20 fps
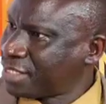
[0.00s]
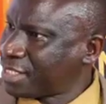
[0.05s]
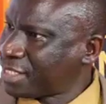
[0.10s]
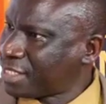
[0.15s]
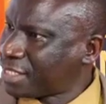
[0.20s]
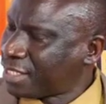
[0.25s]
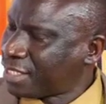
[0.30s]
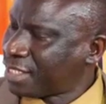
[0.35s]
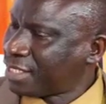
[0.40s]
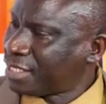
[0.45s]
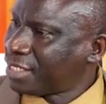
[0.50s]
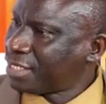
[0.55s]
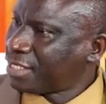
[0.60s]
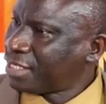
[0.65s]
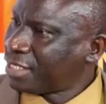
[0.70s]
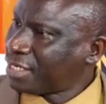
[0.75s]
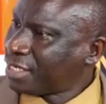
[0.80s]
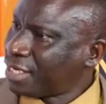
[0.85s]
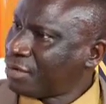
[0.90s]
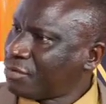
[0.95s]
thing,
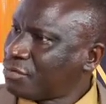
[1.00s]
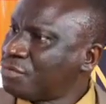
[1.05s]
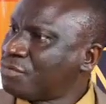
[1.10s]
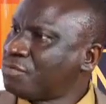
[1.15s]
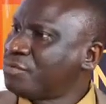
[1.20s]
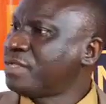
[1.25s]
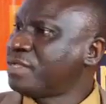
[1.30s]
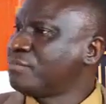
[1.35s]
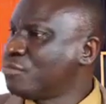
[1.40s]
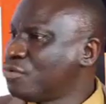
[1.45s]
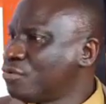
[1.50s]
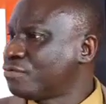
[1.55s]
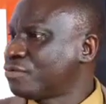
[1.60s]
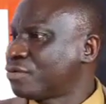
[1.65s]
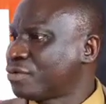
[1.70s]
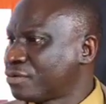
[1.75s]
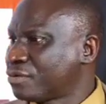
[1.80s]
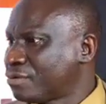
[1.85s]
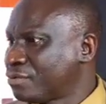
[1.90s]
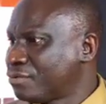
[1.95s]
how do we move
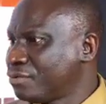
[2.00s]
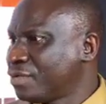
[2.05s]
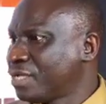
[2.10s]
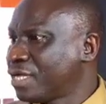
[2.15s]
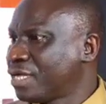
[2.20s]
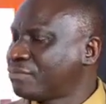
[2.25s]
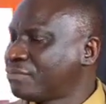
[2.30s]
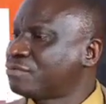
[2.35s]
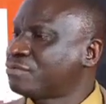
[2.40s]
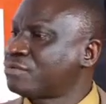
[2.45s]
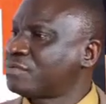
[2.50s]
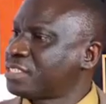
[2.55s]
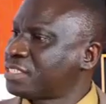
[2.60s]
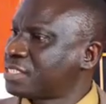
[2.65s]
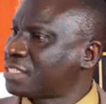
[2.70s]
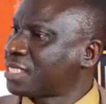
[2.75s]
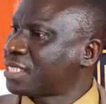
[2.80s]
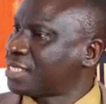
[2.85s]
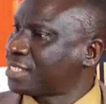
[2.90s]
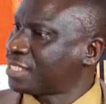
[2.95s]
on? We have to
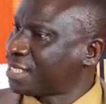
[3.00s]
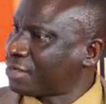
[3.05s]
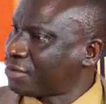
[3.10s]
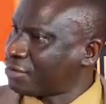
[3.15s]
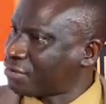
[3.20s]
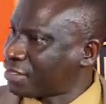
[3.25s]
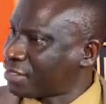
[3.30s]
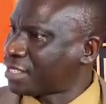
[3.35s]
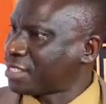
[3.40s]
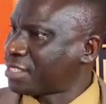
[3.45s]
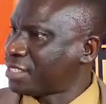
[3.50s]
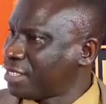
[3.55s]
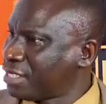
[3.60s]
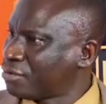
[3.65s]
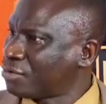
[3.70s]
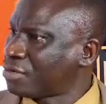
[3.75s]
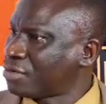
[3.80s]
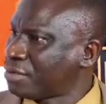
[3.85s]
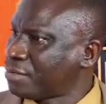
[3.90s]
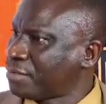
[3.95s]
restart our
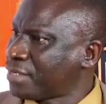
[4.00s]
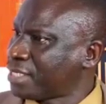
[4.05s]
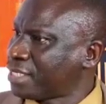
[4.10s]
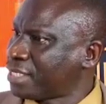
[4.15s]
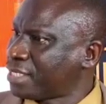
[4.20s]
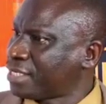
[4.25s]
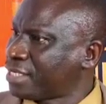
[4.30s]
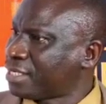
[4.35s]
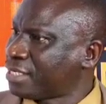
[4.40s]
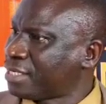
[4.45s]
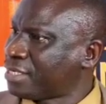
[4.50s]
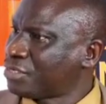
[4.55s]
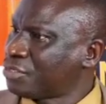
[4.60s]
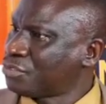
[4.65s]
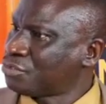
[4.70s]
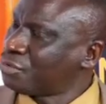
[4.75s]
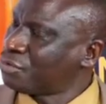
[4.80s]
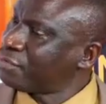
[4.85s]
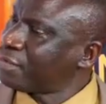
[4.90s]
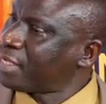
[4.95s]
economy again.
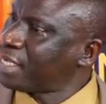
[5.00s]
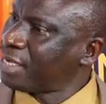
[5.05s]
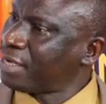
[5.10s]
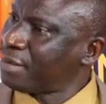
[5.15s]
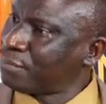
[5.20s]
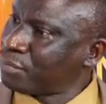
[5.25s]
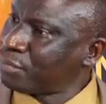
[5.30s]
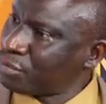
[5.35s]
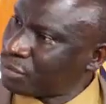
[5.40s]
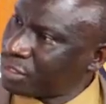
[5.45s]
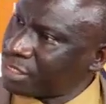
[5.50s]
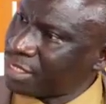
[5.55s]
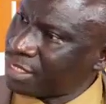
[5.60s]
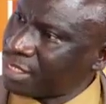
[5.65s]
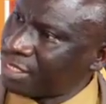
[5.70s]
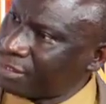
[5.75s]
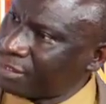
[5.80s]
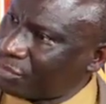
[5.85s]
So we are approaching